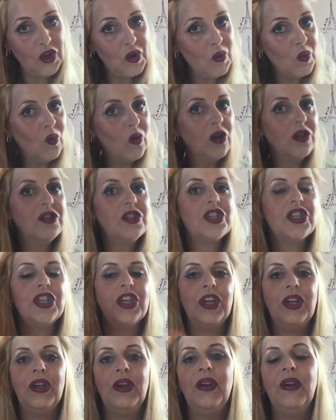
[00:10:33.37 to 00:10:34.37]
you want
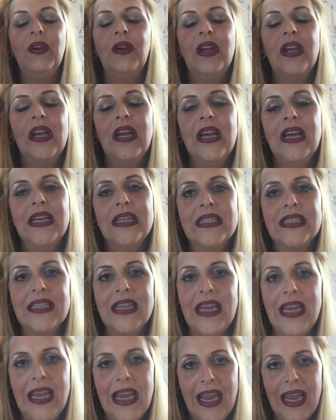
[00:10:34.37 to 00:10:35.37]
to
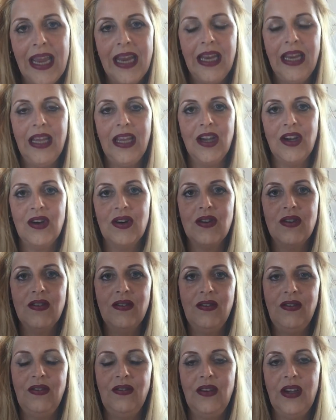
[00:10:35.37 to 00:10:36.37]
see any
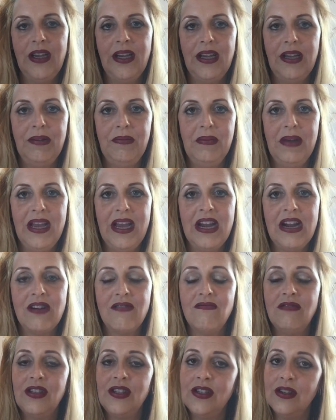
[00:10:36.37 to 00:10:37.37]
of
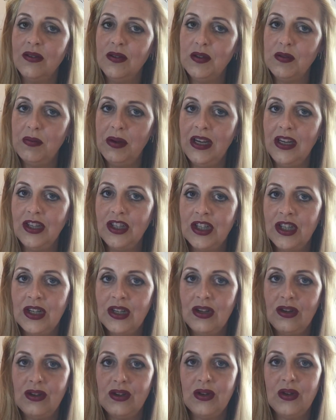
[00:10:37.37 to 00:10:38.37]
our results
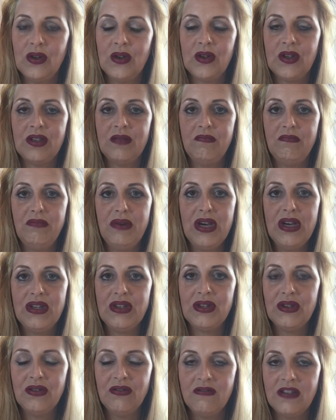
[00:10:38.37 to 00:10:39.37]
pictures or some
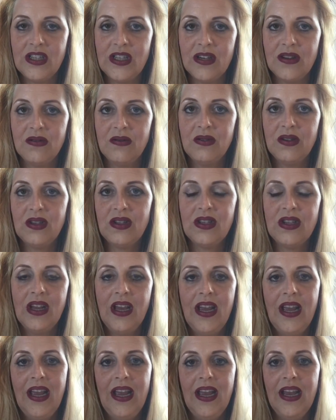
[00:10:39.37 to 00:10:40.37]
personal results
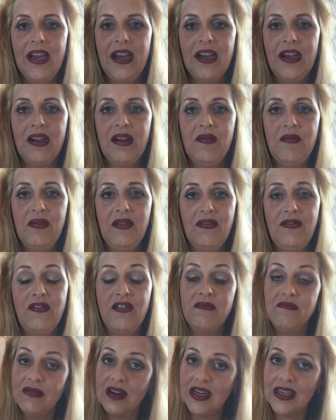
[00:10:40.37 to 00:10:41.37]

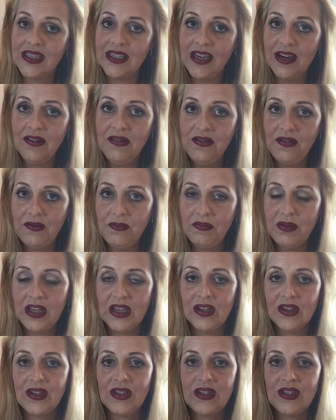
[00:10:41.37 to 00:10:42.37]
from myself
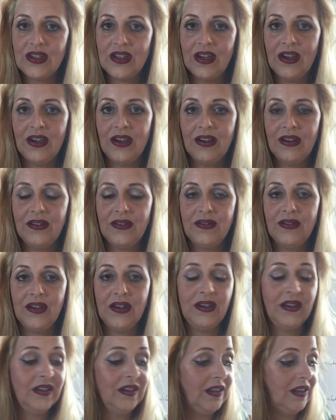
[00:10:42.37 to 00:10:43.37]
because of
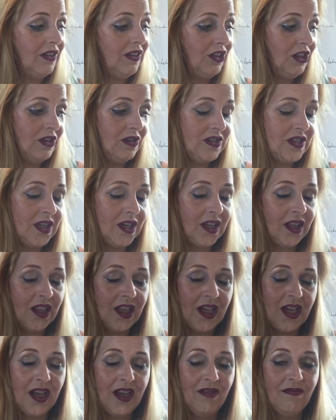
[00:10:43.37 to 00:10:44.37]
using
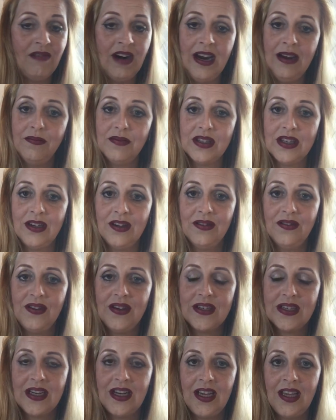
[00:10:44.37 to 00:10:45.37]
the wraps and
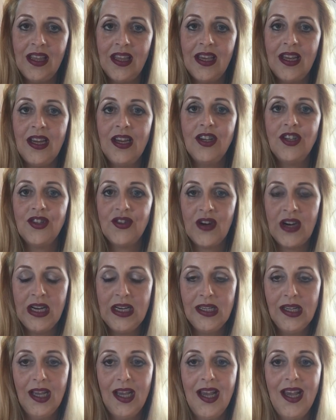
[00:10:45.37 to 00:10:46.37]
obviously the
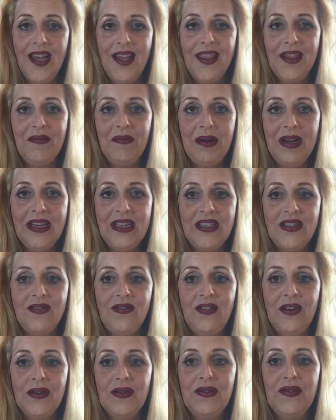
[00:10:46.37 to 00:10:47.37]
shred, then
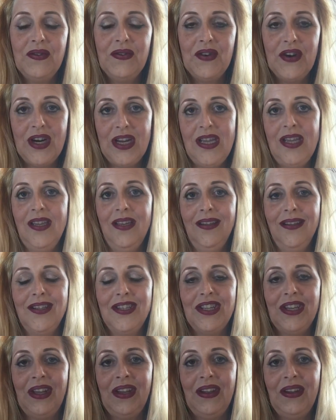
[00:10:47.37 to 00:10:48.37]
please feel free
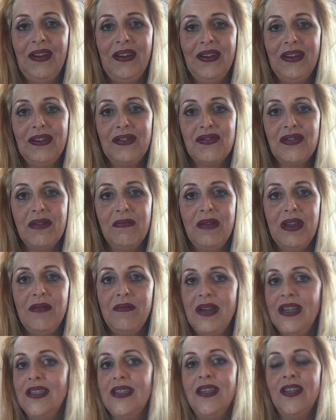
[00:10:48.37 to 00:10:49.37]
to drop me
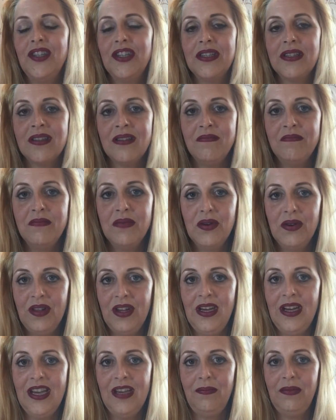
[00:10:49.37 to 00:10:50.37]
a message, because I'm more
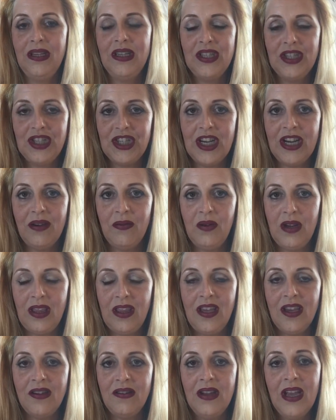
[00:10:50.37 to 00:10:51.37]
than happy to share
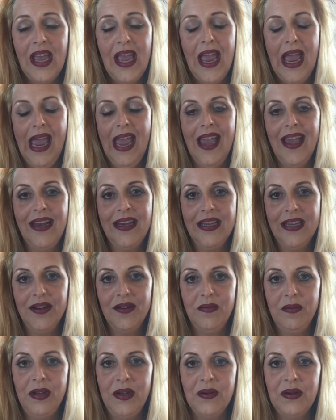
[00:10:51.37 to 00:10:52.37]
with you and
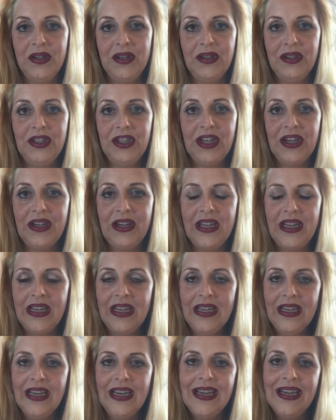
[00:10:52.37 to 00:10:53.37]
help you on your
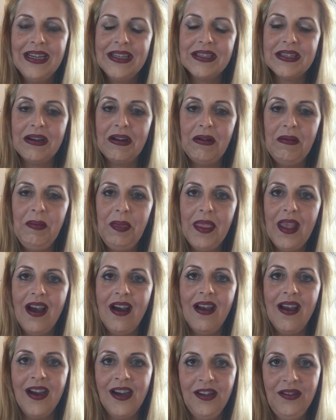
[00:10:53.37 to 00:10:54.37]
journey. So
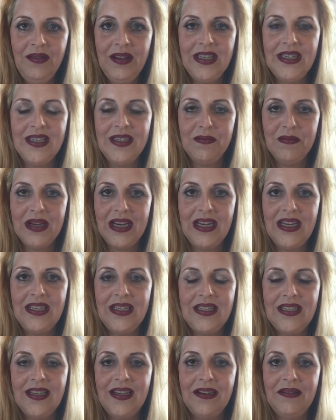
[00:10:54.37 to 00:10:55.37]
I hope this has made